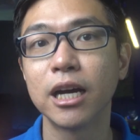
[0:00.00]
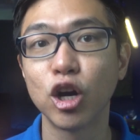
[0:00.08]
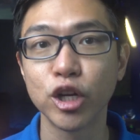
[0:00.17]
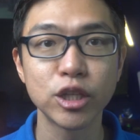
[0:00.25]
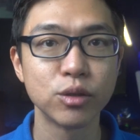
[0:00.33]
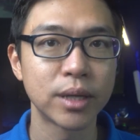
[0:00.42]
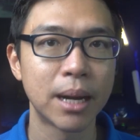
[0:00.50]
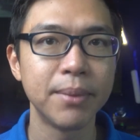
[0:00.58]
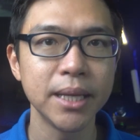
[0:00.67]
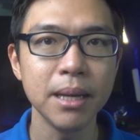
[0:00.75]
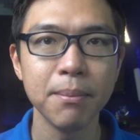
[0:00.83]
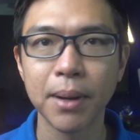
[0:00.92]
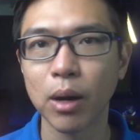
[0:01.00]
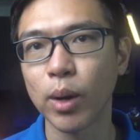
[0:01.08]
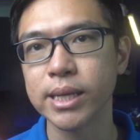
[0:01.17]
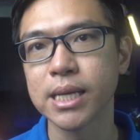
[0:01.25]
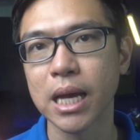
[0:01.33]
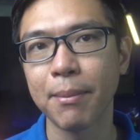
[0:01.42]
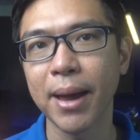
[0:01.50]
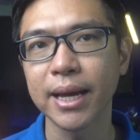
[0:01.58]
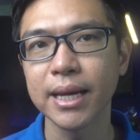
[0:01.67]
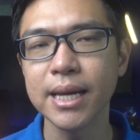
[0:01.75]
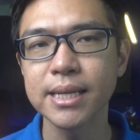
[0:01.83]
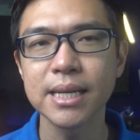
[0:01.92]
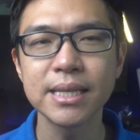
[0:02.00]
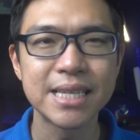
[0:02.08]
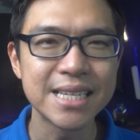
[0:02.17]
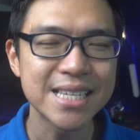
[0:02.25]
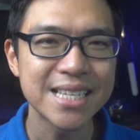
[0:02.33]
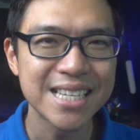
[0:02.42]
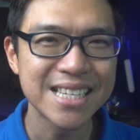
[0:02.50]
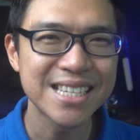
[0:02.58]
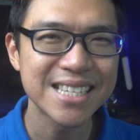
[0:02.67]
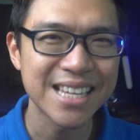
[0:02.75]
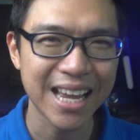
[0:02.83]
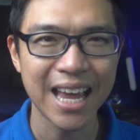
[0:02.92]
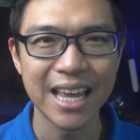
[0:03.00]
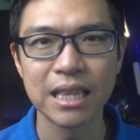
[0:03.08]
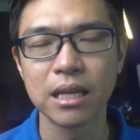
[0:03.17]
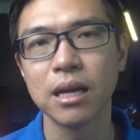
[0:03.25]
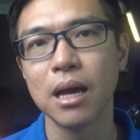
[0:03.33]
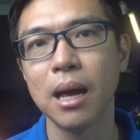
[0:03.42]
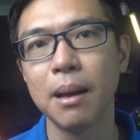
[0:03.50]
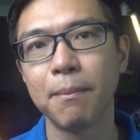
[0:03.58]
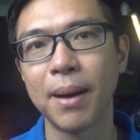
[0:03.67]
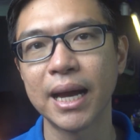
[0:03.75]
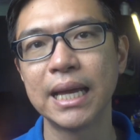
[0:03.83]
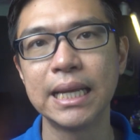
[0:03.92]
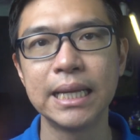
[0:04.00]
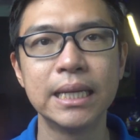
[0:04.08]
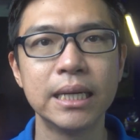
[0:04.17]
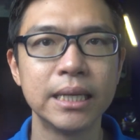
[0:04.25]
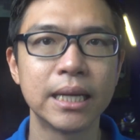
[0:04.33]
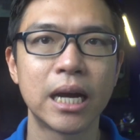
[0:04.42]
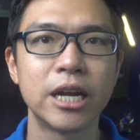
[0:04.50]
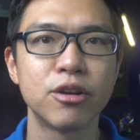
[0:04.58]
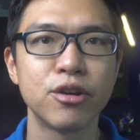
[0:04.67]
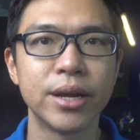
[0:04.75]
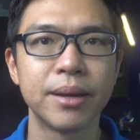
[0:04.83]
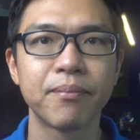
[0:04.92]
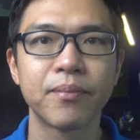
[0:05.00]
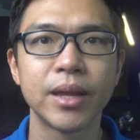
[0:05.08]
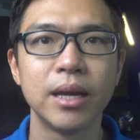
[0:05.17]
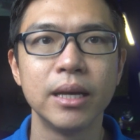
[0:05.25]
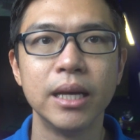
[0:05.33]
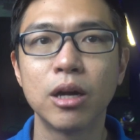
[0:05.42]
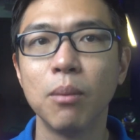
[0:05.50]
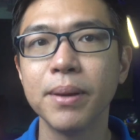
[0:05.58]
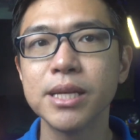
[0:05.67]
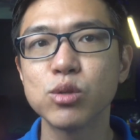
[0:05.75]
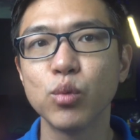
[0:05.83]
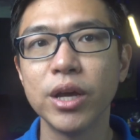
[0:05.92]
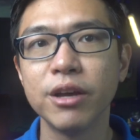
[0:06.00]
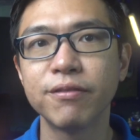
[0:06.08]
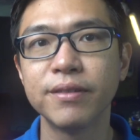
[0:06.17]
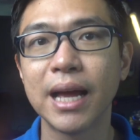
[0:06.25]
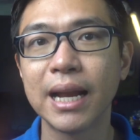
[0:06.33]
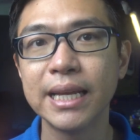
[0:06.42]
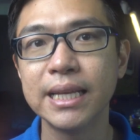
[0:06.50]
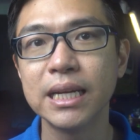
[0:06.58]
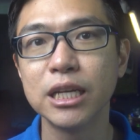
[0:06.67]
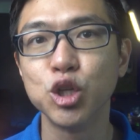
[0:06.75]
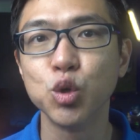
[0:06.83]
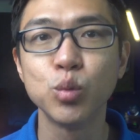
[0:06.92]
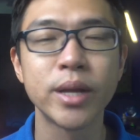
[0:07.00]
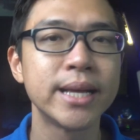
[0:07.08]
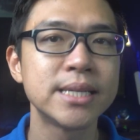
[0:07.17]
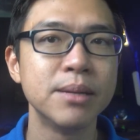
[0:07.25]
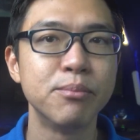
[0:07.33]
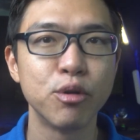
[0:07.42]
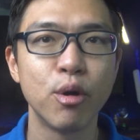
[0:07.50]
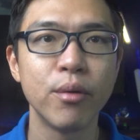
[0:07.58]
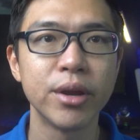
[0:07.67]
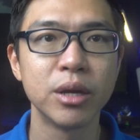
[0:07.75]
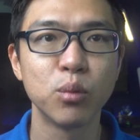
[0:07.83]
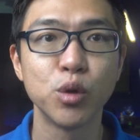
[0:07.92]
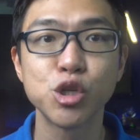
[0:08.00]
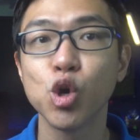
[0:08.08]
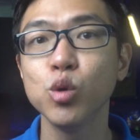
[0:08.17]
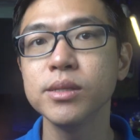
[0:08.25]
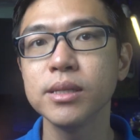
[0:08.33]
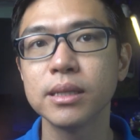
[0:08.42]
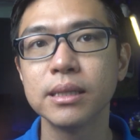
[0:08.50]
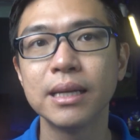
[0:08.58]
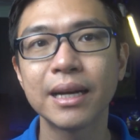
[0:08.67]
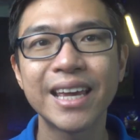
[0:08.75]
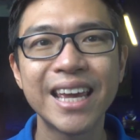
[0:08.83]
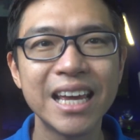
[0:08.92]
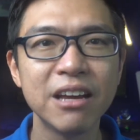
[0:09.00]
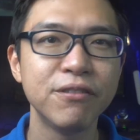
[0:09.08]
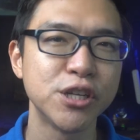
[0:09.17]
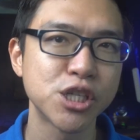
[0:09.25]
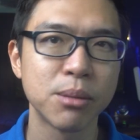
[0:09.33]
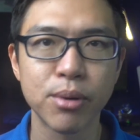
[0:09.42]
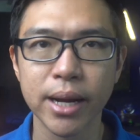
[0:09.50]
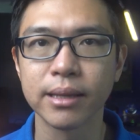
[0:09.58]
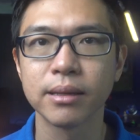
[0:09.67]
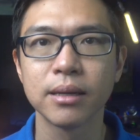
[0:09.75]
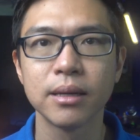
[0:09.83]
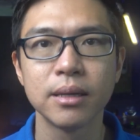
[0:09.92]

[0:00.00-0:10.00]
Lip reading: according to the company, Budweiser APAC is a distant second market leader in the country. It competes with their leader United Brewery, which owns the Kingfisher brand.